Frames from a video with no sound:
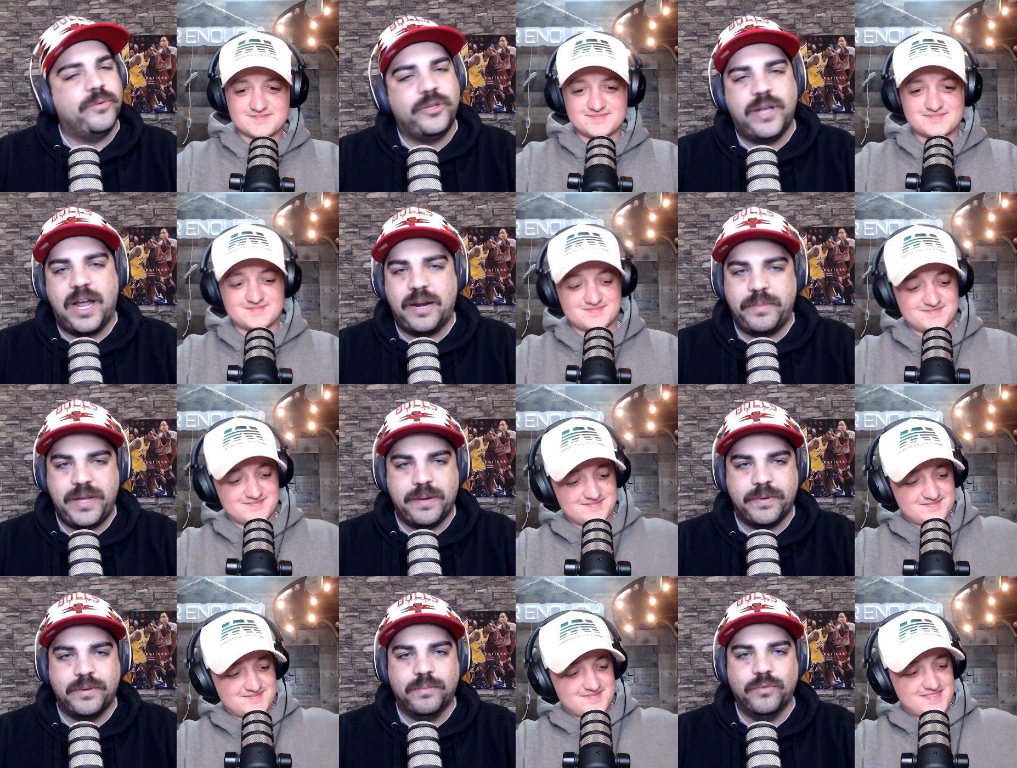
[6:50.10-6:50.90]
Speaker 1: got to be able
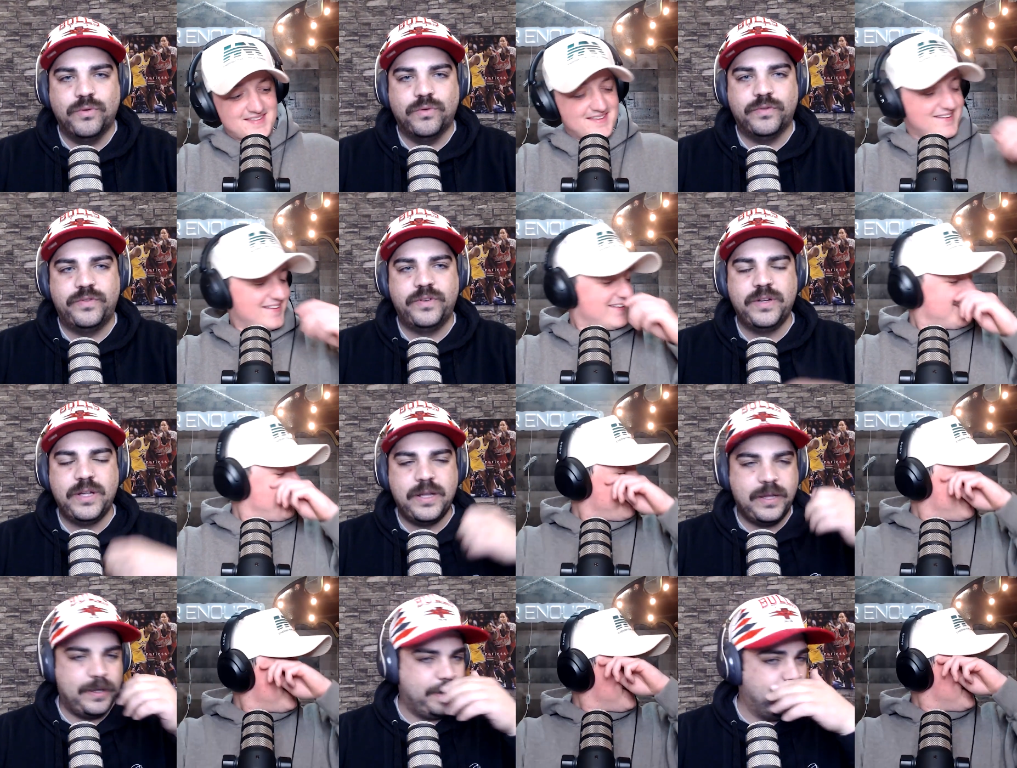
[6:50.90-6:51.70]
to move.
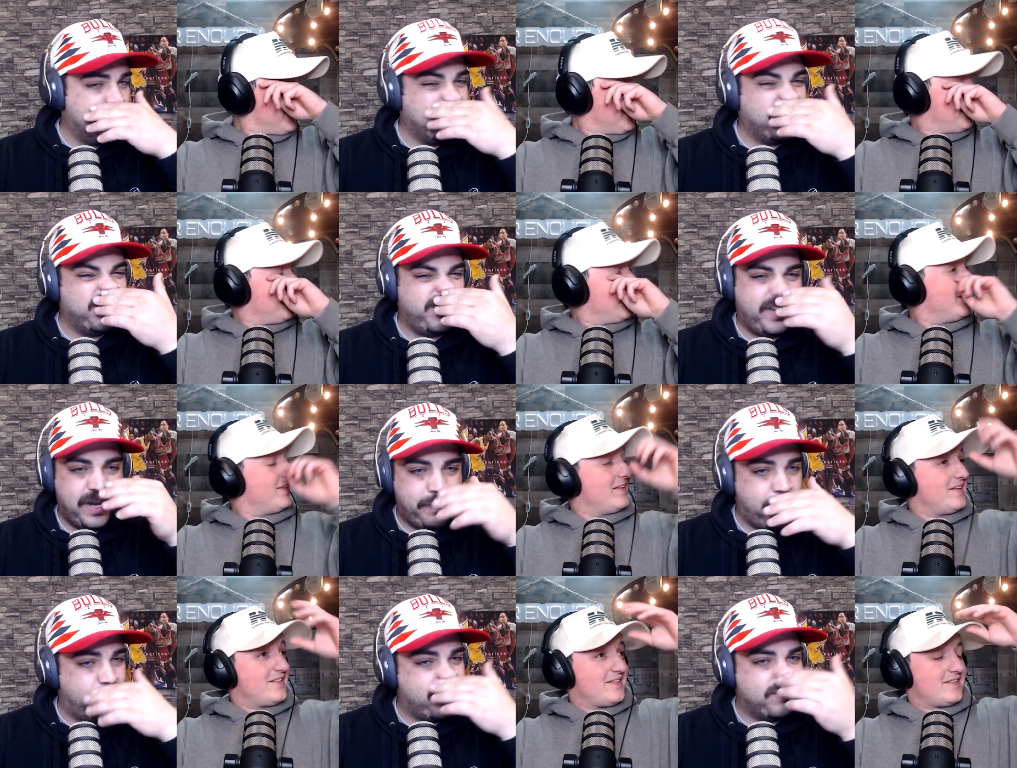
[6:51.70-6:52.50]
You know, you got to be
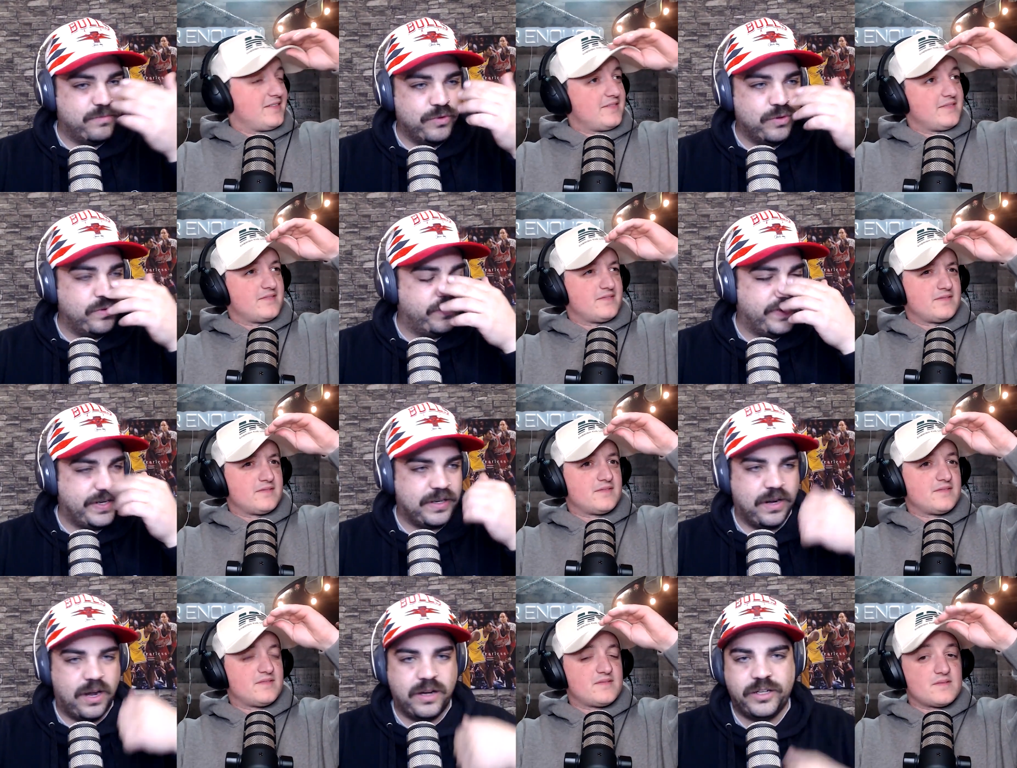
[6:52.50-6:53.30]
able to move and
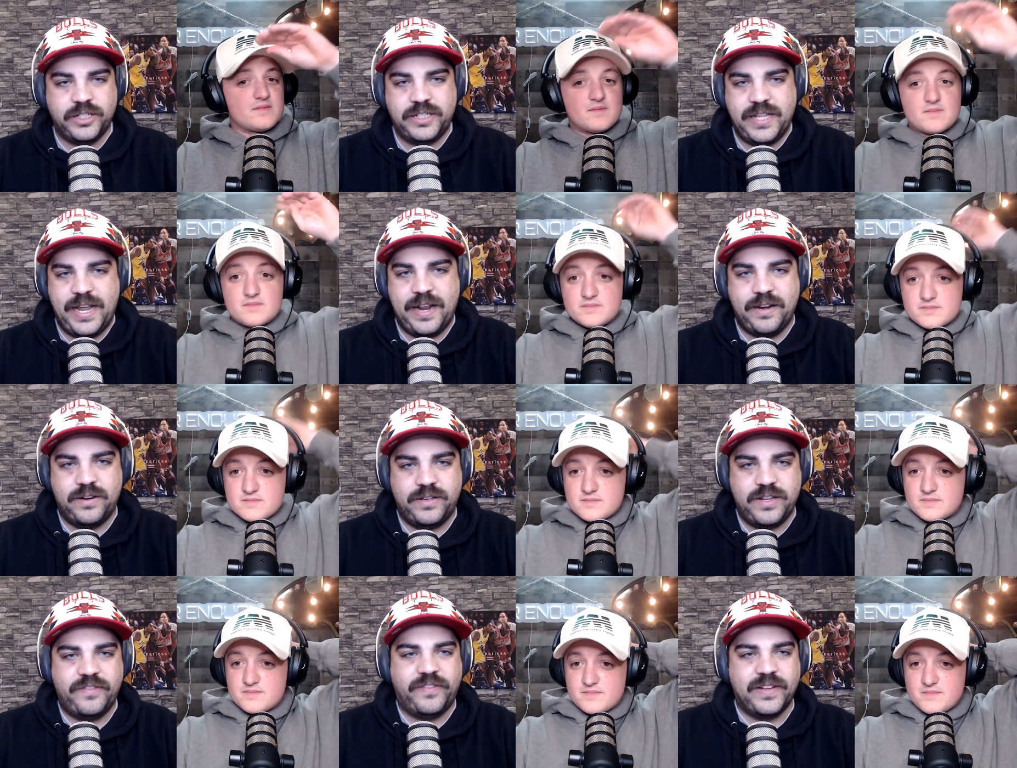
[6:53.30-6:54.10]
understand
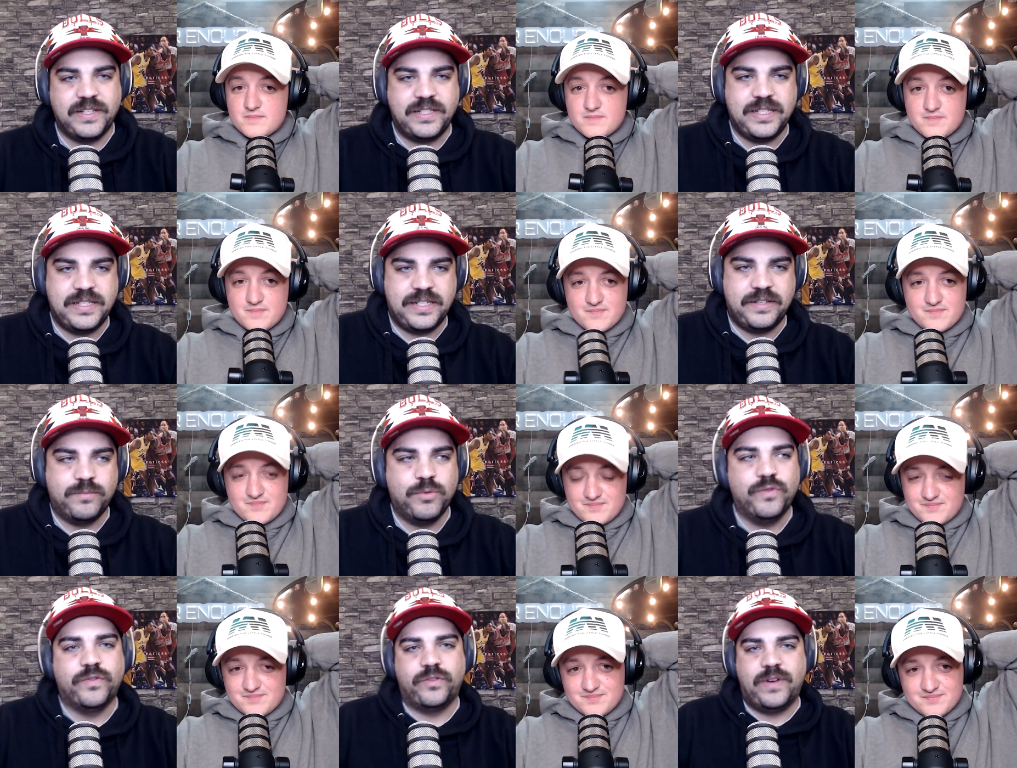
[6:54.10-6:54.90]
defenses and
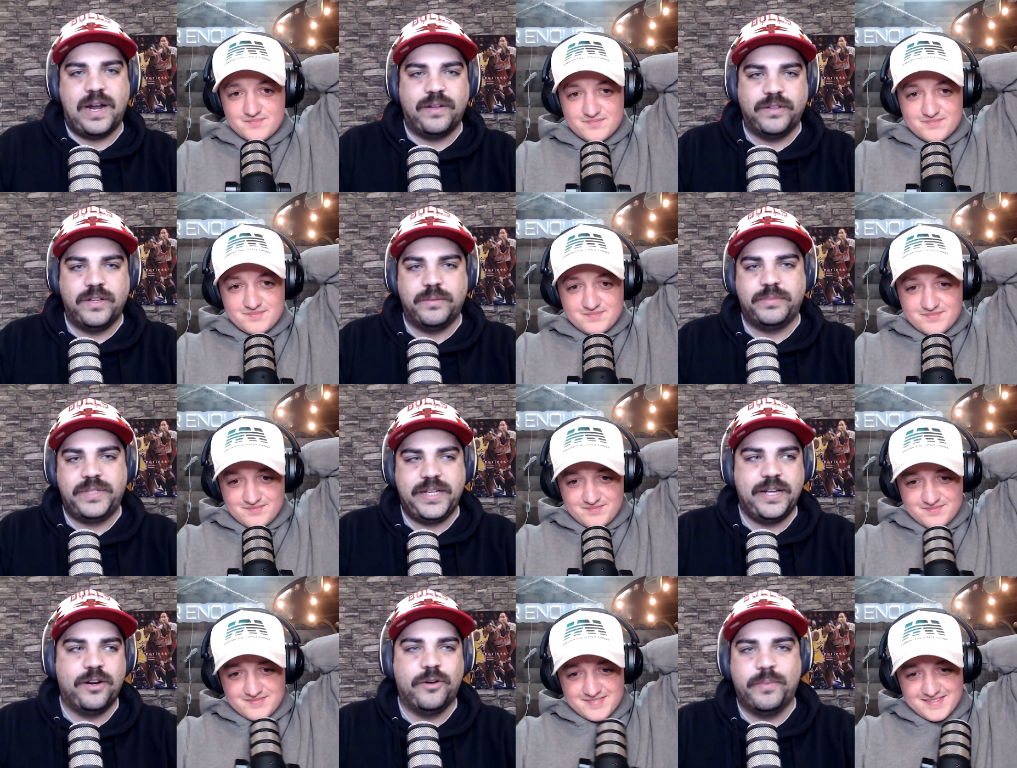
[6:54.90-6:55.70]
move around them to get
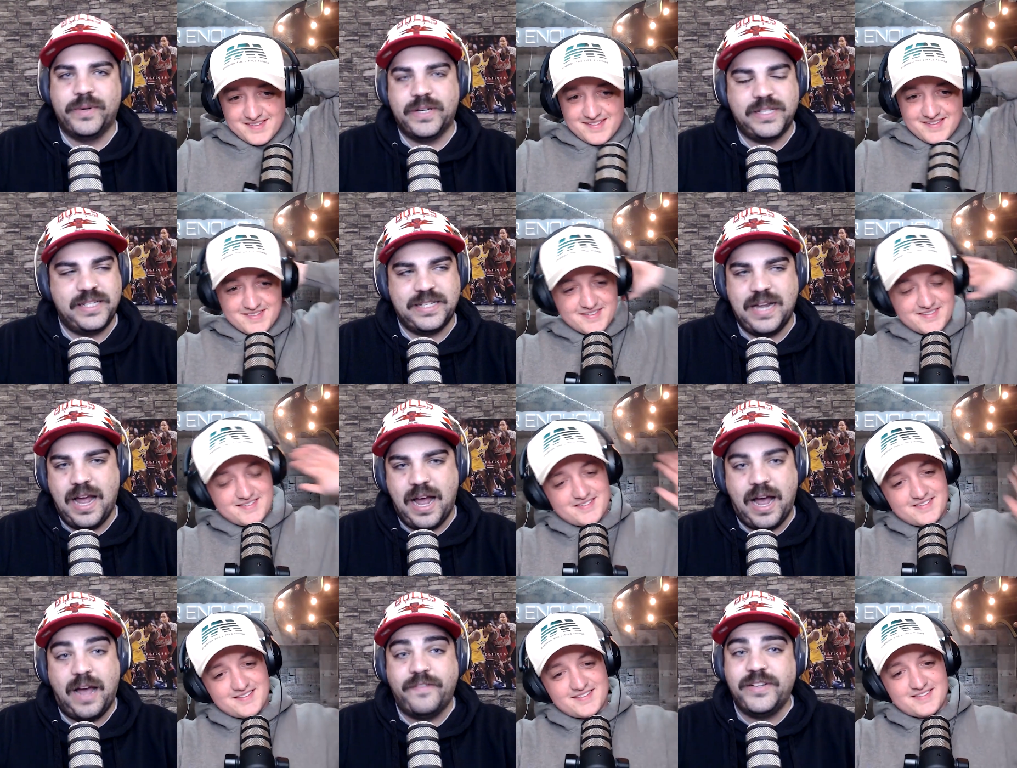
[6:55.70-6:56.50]
open. Because he's not
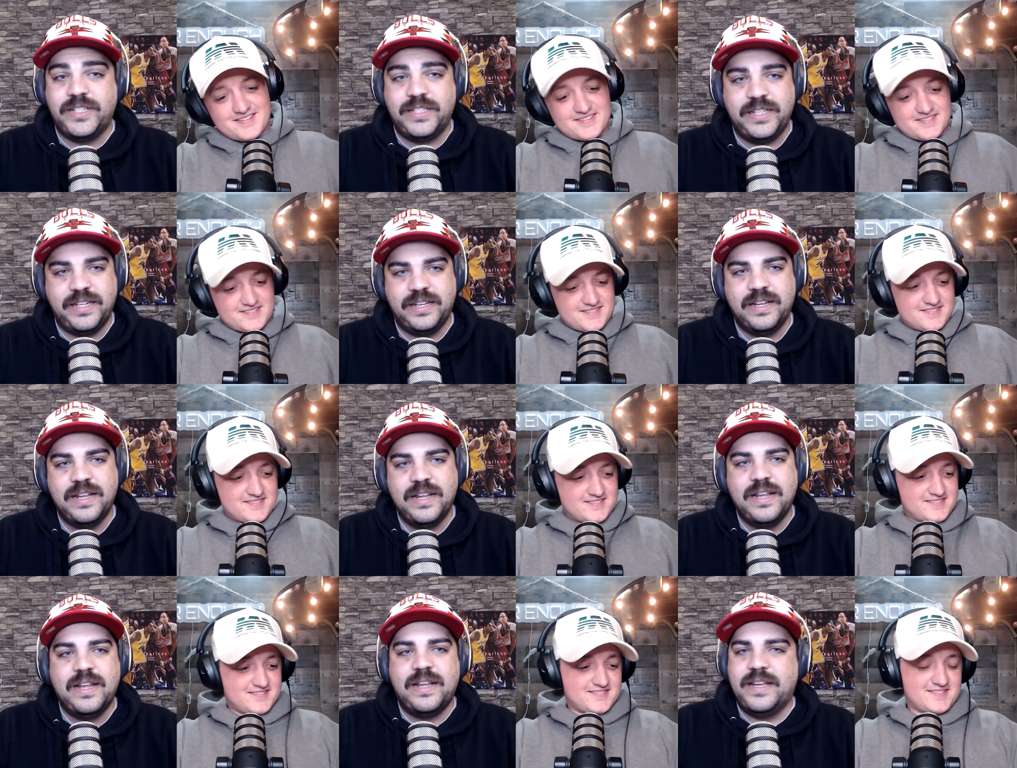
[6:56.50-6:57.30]
obviously
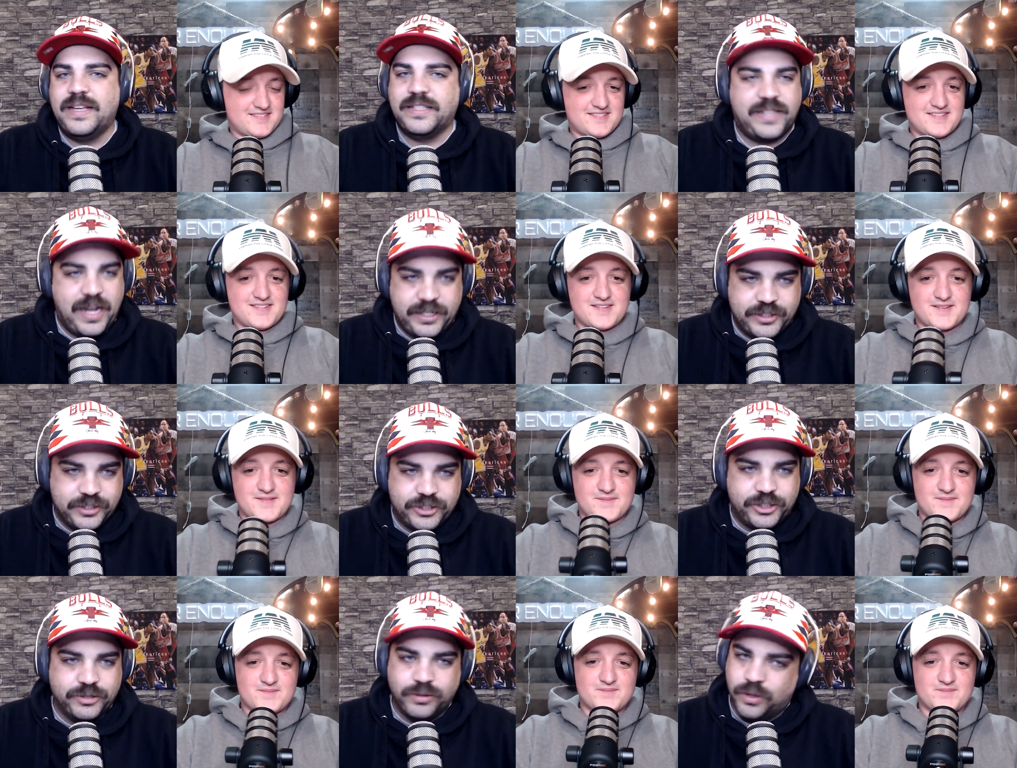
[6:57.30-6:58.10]
it's catch and
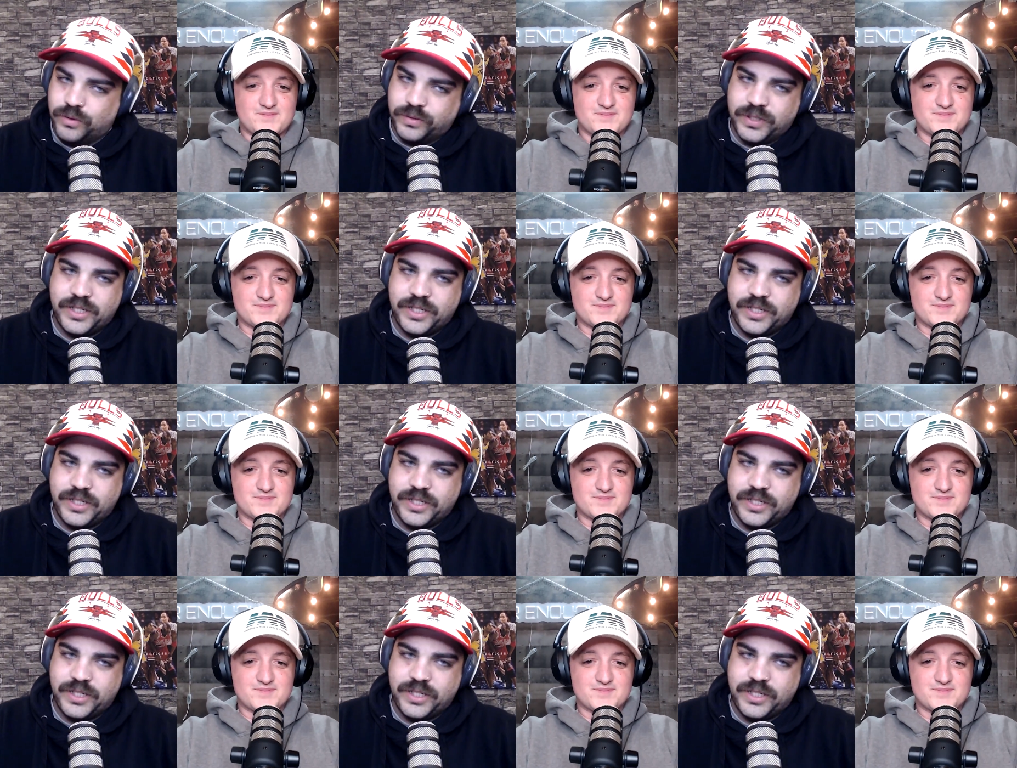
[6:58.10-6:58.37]
shoot only.